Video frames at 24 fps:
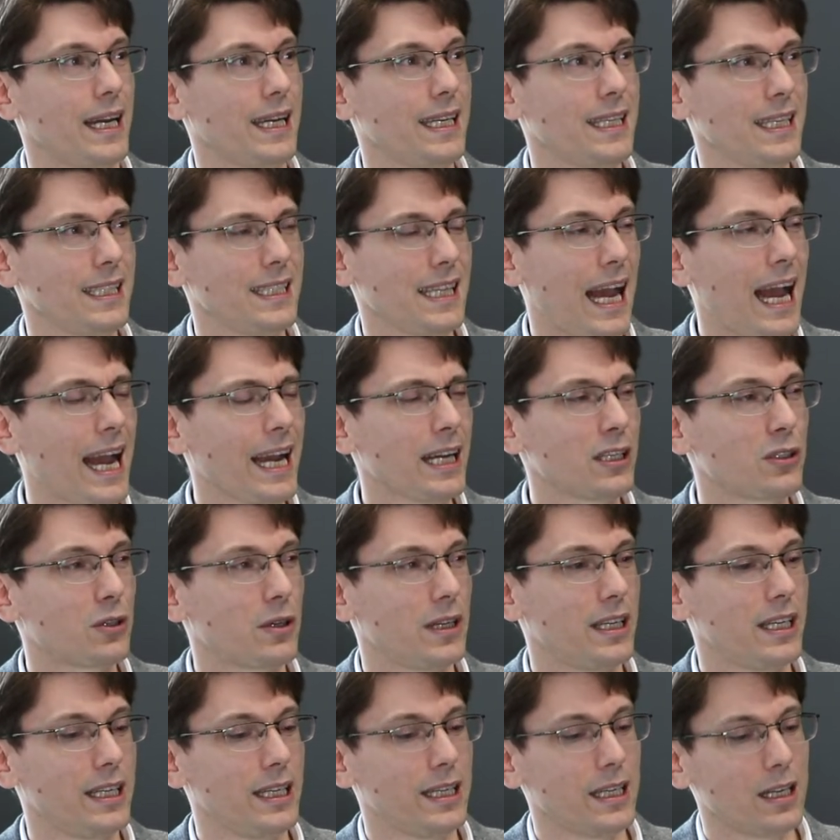it is
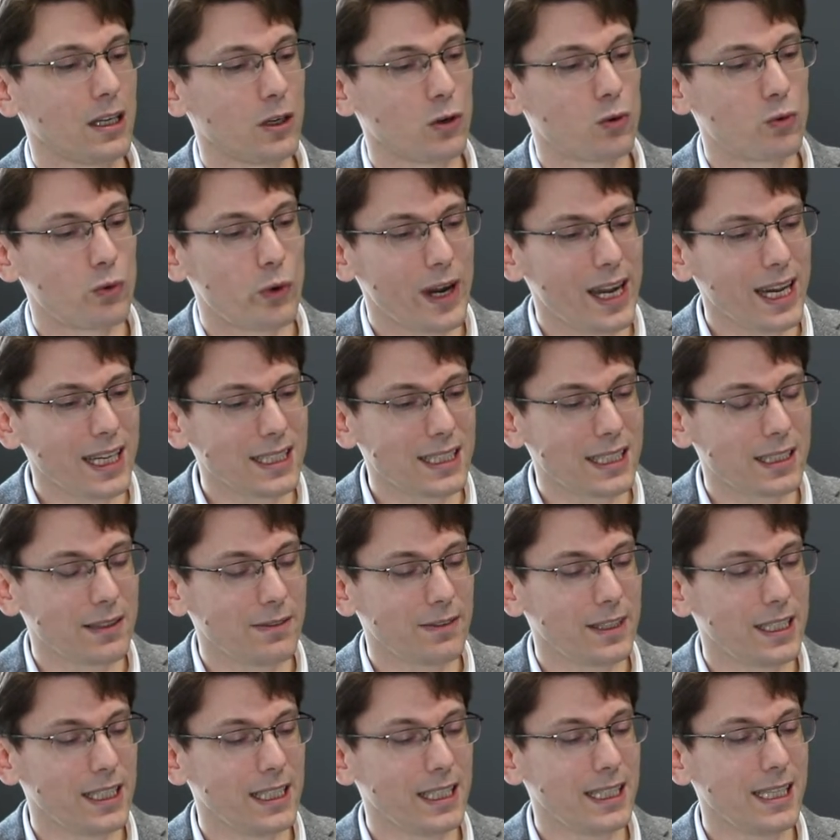actually
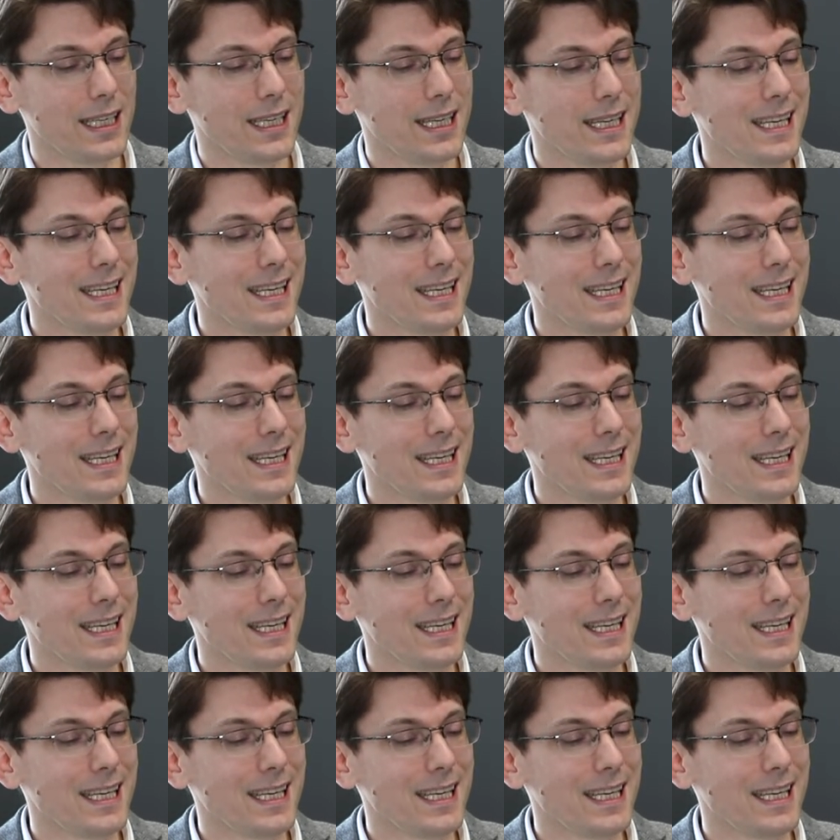relatively